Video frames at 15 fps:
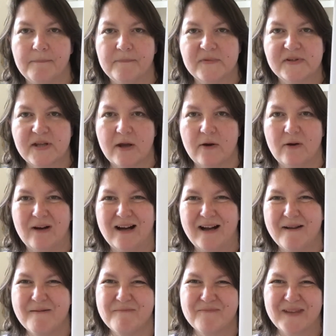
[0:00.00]
So
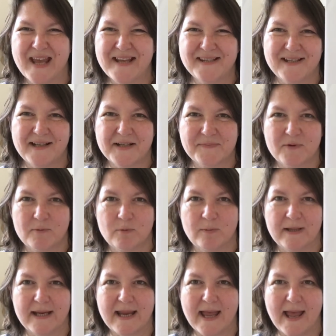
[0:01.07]
I'm guessing that's
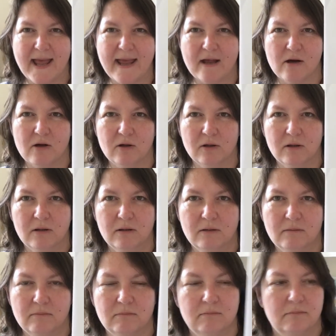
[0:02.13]
probably Éole.
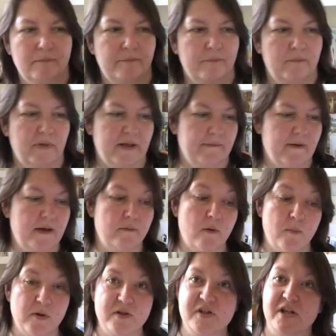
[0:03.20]
But if
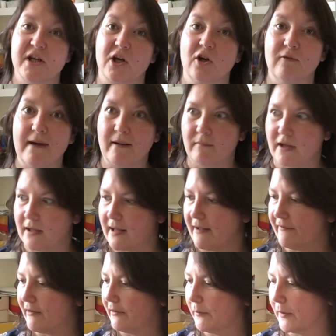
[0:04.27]
anyone wants to correct me, they're
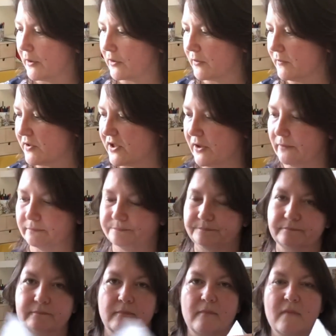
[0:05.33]
very welcome to.
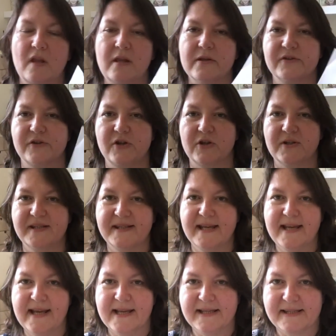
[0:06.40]
So you can
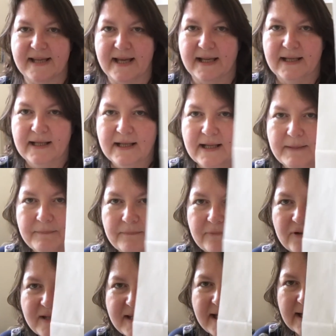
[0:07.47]
see it's a
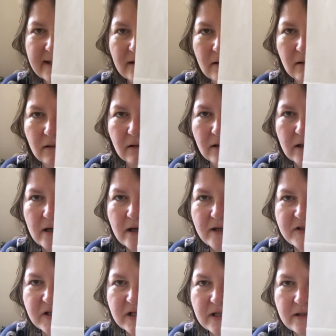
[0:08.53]
pretty little
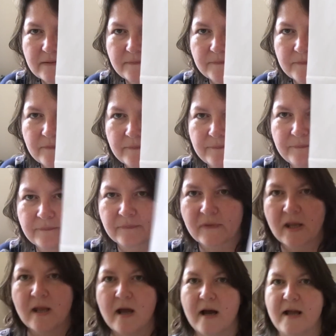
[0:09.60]
cardigan.
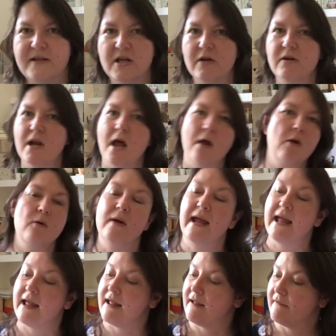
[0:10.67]
I don't know
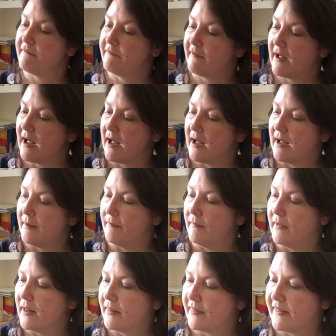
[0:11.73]
if
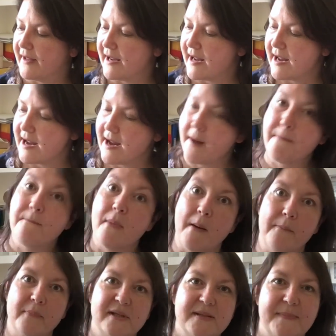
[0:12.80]
the
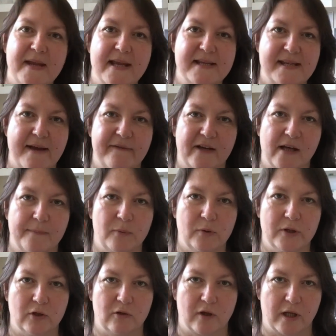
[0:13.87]
mum-to-be is having a
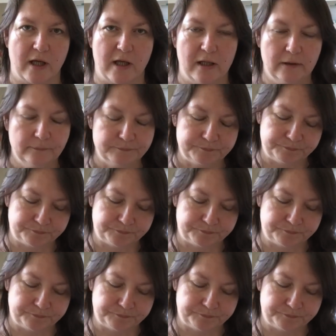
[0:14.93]
boy or a girl.